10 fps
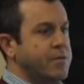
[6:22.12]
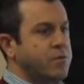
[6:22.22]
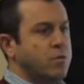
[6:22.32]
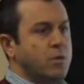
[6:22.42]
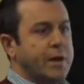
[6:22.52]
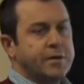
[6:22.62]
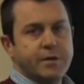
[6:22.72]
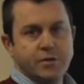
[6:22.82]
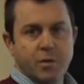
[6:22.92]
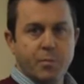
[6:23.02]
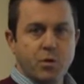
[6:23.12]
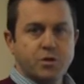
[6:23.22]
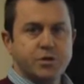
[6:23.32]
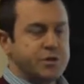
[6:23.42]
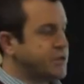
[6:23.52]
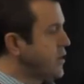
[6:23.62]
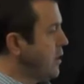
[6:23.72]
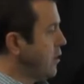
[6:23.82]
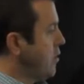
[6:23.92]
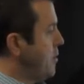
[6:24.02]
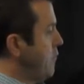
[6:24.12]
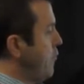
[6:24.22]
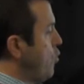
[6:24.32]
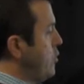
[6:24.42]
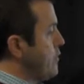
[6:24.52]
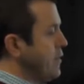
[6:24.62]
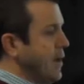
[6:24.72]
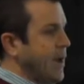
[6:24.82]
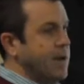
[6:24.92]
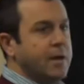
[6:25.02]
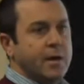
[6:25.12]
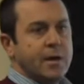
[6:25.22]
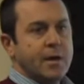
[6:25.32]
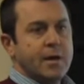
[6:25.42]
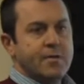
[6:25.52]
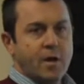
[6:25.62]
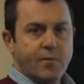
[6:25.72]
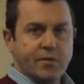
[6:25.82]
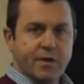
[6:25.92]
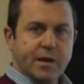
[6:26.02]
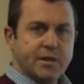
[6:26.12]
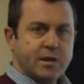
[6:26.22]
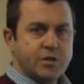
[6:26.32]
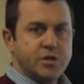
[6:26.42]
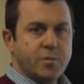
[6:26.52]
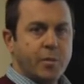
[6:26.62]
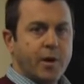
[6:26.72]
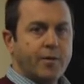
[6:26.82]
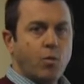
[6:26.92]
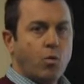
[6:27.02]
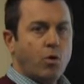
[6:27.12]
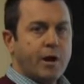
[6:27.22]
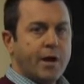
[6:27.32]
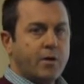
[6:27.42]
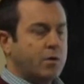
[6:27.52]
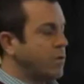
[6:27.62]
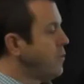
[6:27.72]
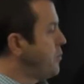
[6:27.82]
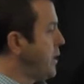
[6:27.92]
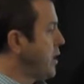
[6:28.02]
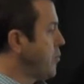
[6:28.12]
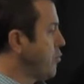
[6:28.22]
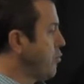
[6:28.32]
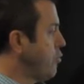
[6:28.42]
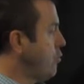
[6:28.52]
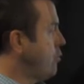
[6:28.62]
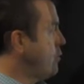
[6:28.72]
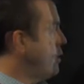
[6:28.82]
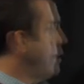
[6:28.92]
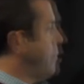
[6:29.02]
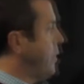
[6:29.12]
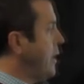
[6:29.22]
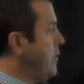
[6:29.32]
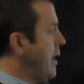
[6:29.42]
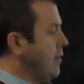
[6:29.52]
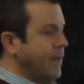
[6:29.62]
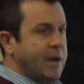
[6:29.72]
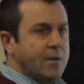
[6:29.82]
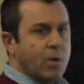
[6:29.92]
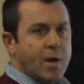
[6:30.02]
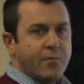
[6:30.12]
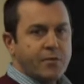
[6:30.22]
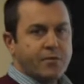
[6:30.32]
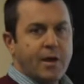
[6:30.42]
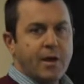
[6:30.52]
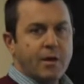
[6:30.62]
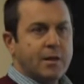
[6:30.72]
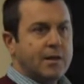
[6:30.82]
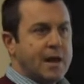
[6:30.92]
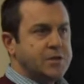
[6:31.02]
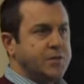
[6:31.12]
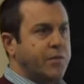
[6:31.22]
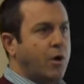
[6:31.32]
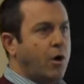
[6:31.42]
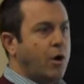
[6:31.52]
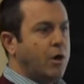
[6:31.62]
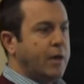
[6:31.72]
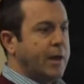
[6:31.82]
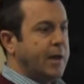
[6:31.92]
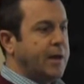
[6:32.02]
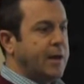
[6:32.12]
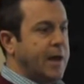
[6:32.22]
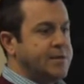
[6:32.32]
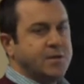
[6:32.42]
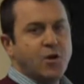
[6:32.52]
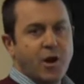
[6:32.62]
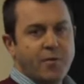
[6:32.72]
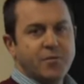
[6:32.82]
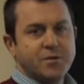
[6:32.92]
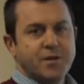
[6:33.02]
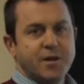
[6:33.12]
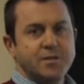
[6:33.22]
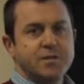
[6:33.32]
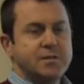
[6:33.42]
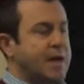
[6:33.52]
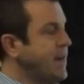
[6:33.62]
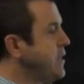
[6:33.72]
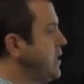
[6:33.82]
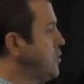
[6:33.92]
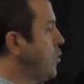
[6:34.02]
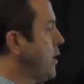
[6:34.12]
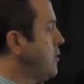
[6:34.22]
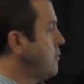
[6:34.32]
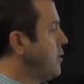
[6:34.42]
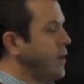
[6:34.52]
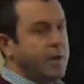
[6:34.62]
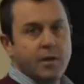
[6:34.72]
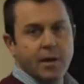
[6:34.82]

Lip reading: school entered into a purchase and sale agreement for this land. It's obviously contingent upon the warrant article being approved, but that land went up for sale last fall, and it hasn't gone up for sale since 1923.